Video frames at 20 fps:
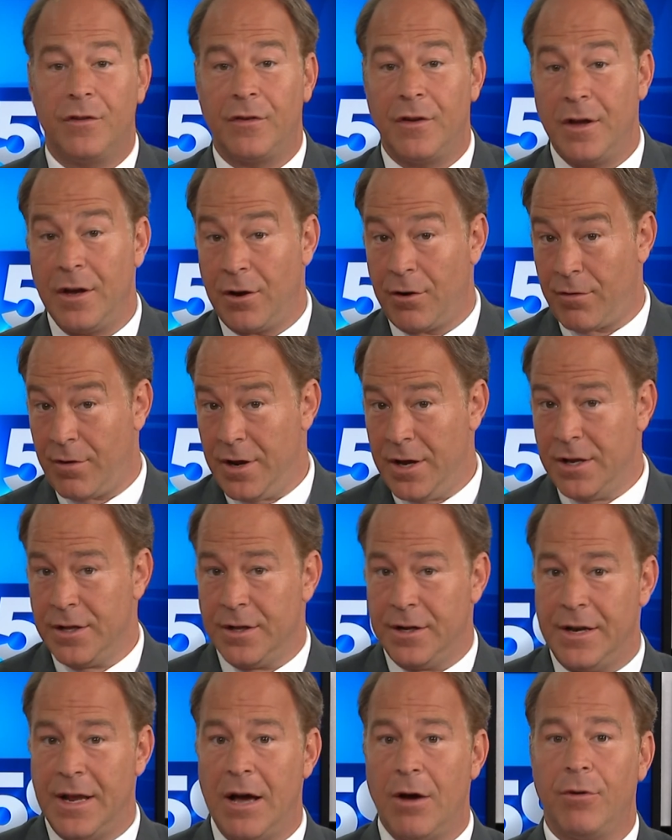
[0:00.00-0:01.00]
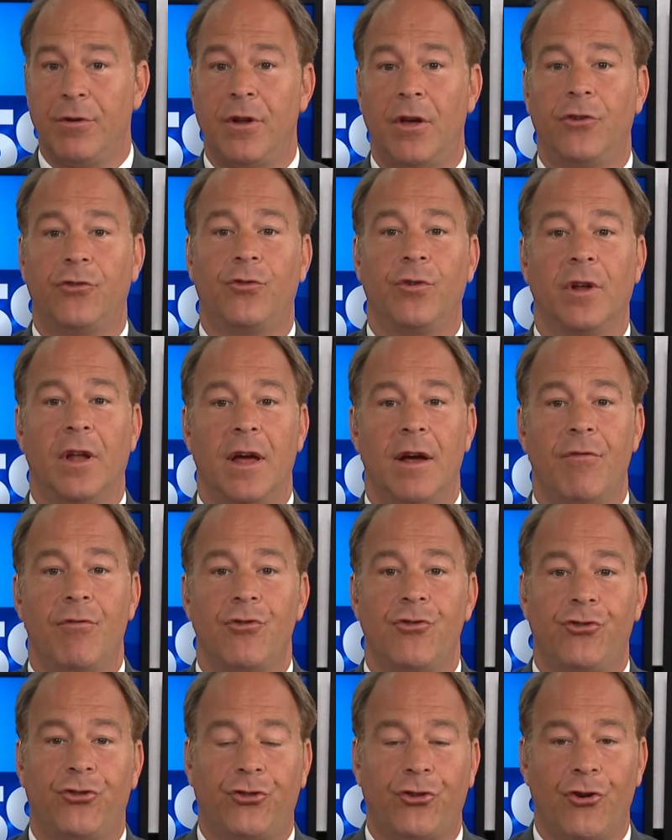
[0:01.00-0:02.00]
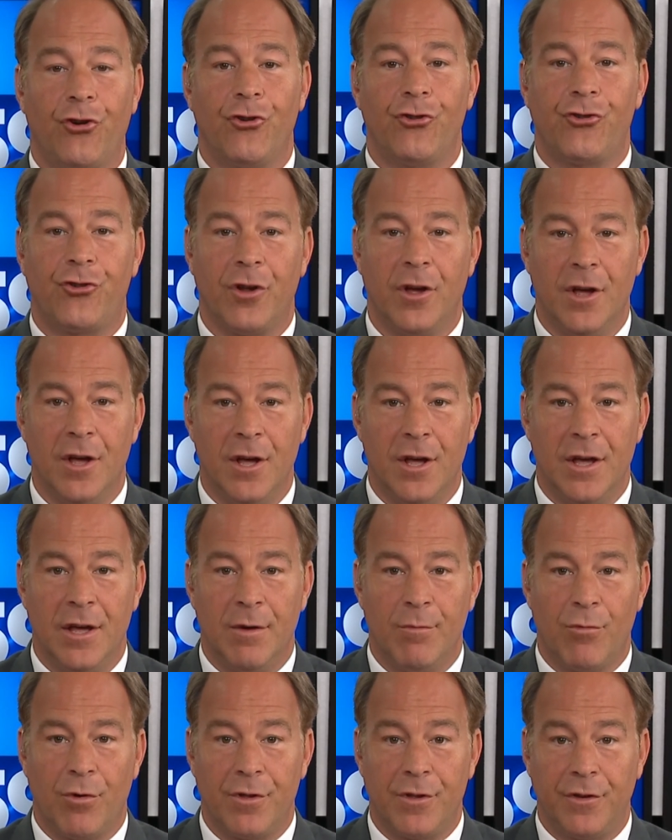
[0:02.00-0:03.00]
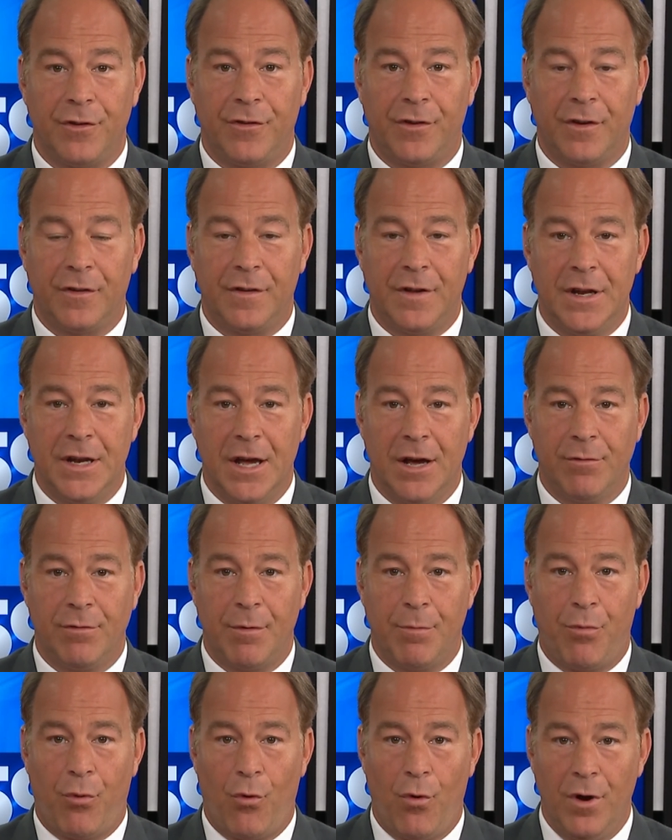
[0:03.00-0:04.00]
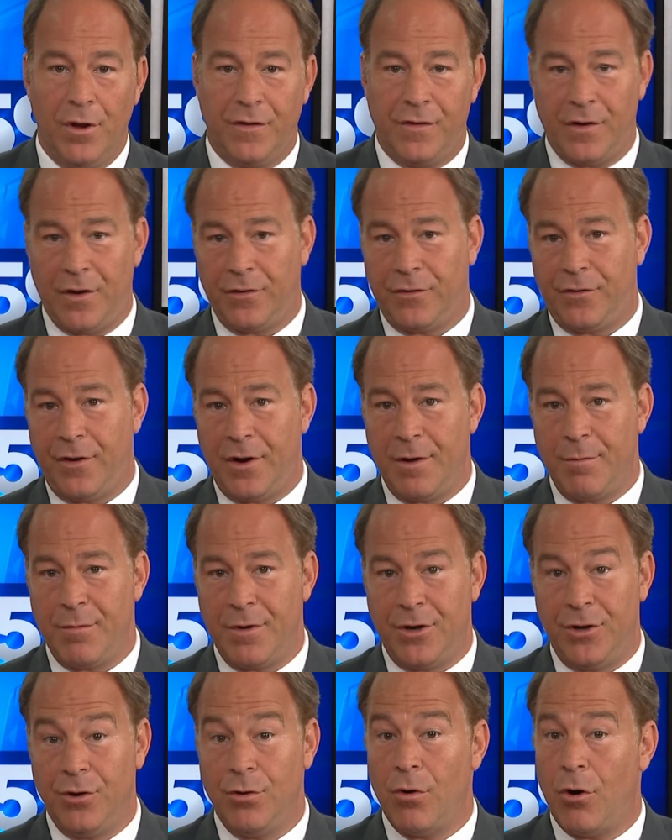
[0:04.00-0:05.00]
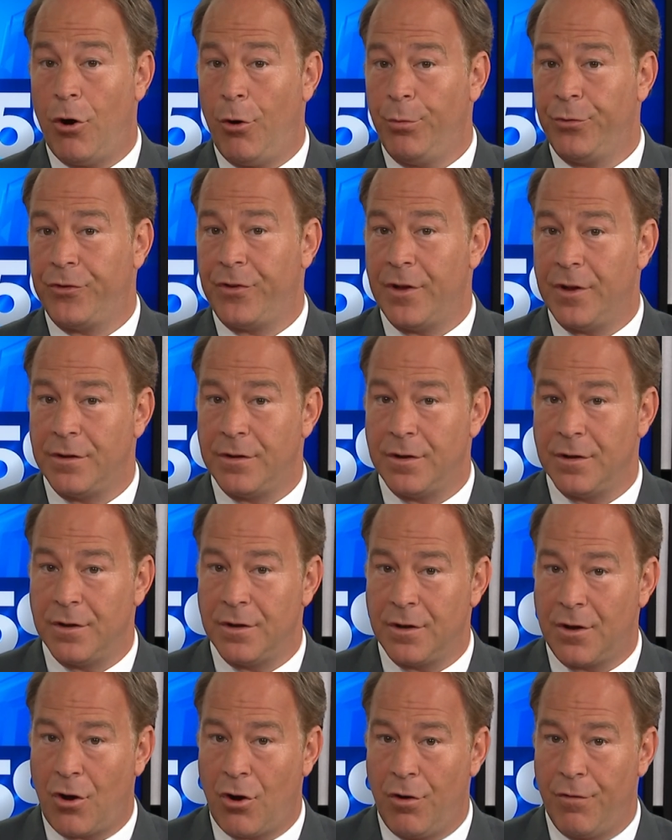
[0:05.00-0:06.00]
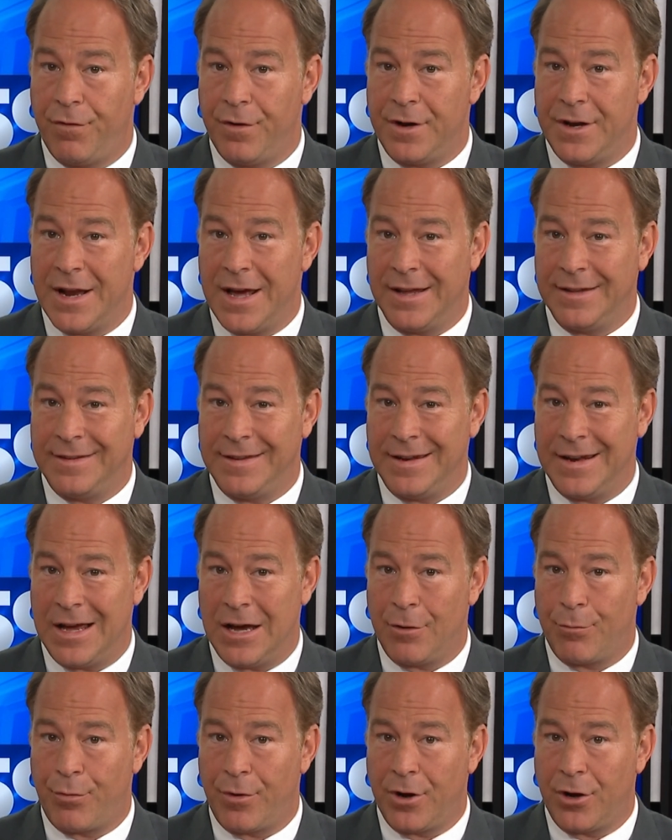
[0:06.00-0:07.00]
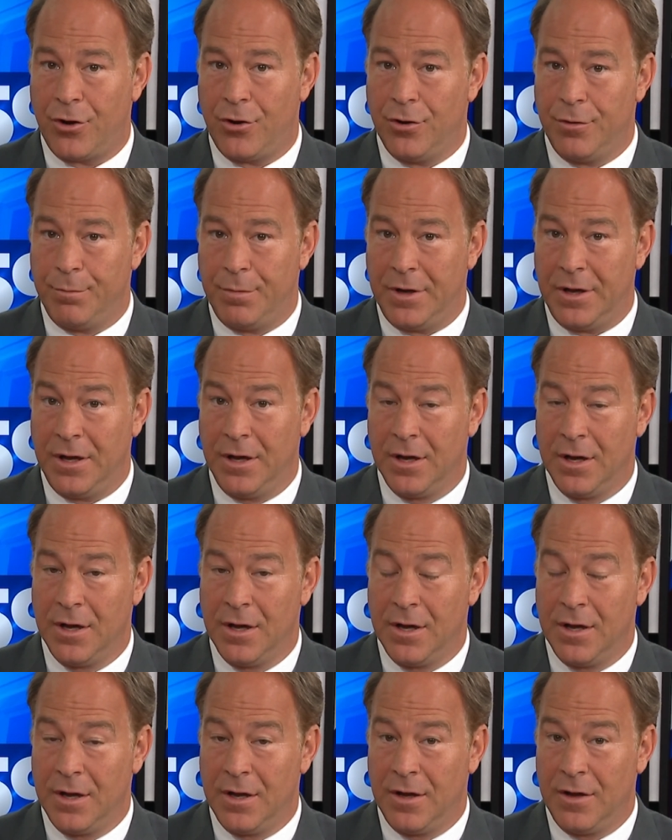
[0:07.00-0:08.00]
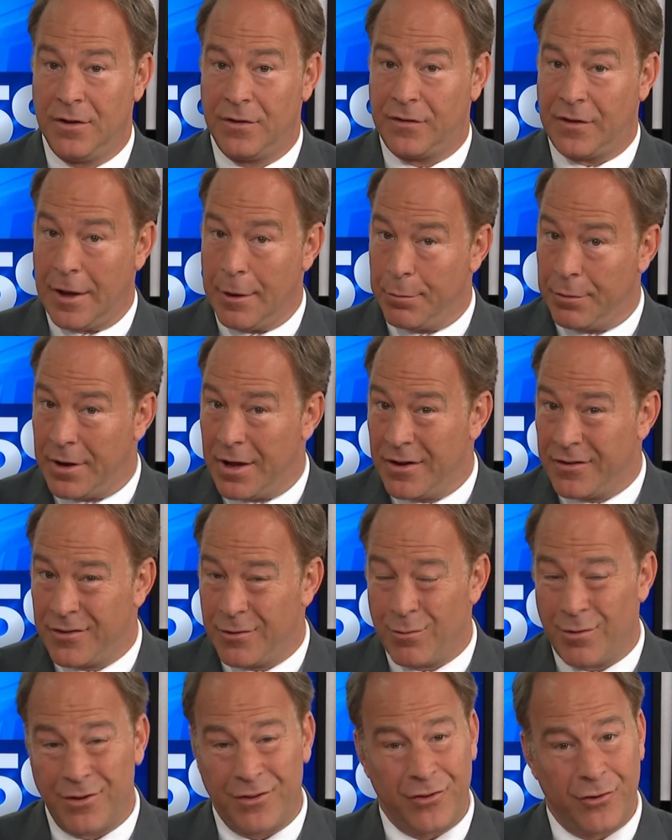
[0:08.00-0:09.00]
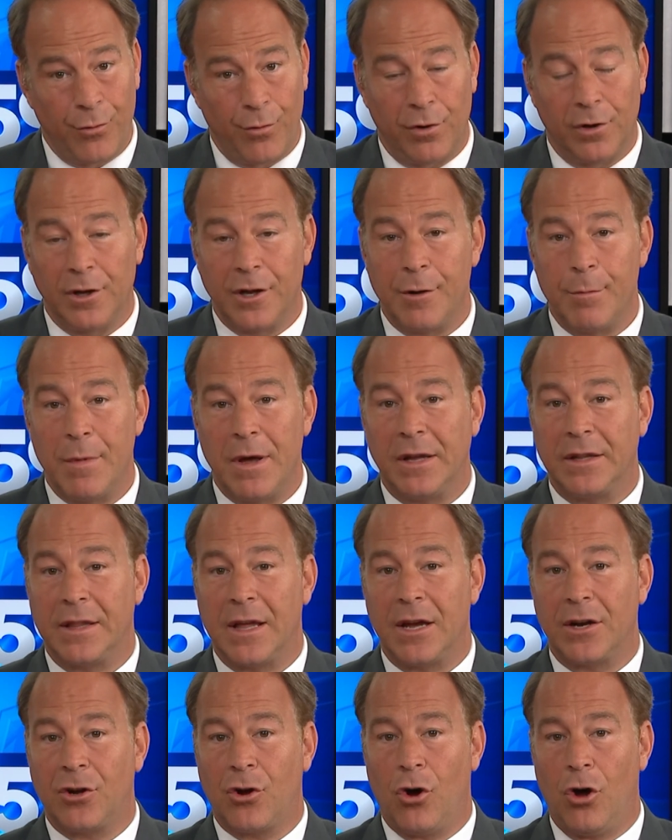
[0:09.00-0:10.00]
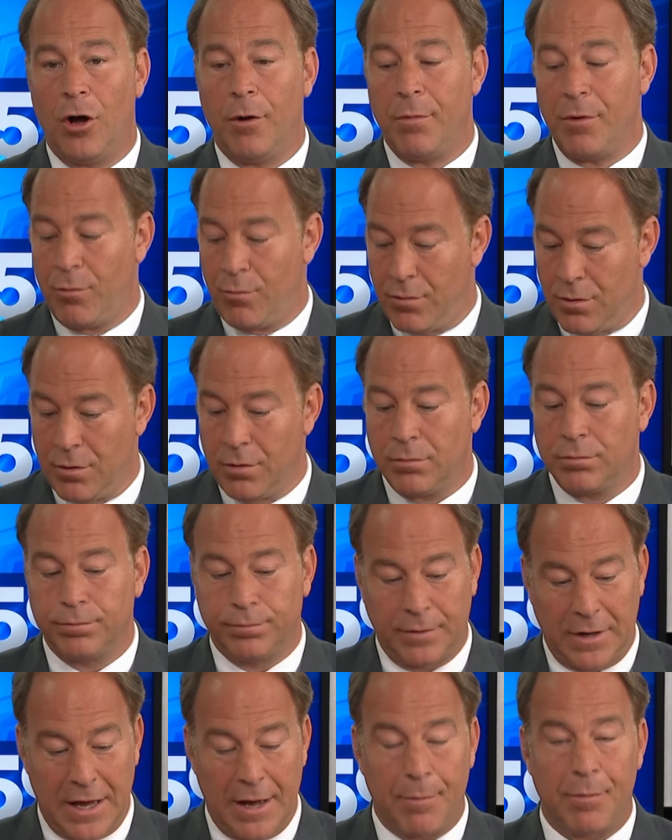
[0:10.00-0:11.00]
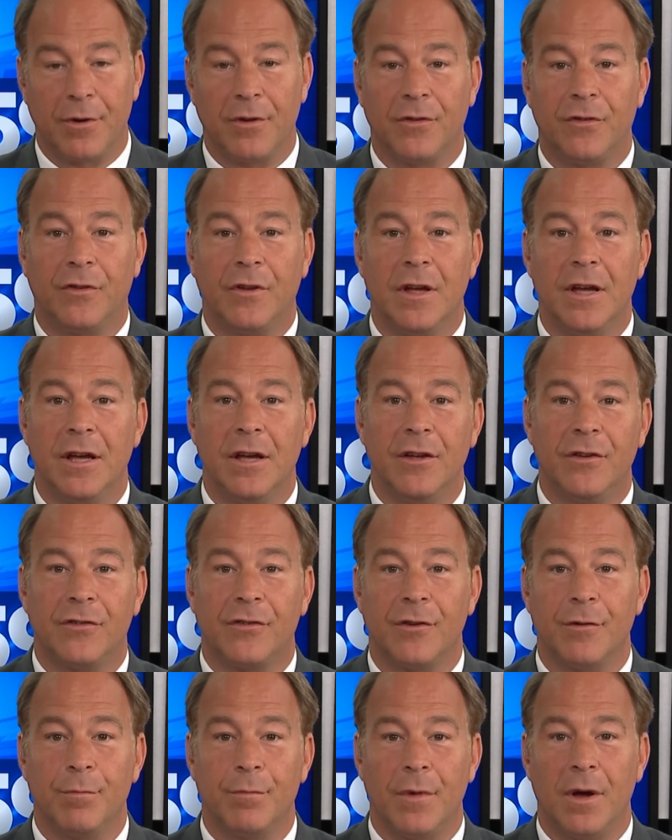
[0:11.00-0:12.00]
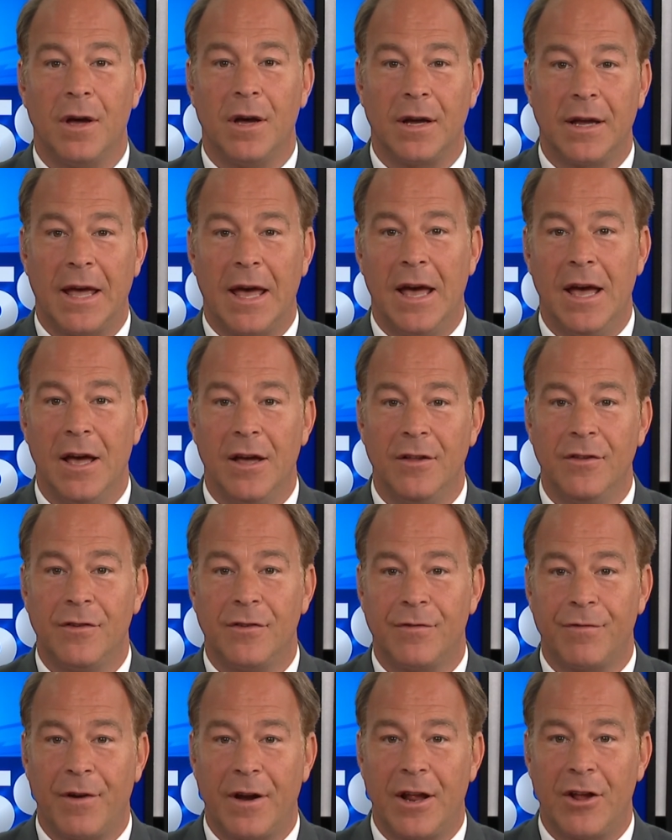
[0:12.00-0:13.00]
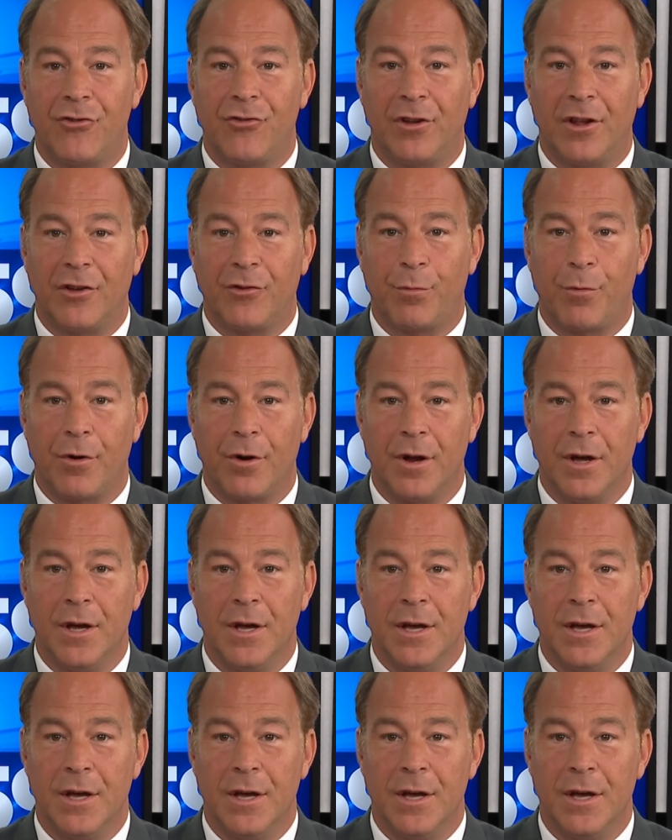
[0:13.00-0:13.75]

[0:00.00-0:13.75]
seeing green. The Dow Industrial Average surged more than 1,600 points yesterday amid new hopes that the COVID 19 outbreak could be stabilizing. Well, it's too early to make that call, but we're happy to see some uh, gains. Financial expert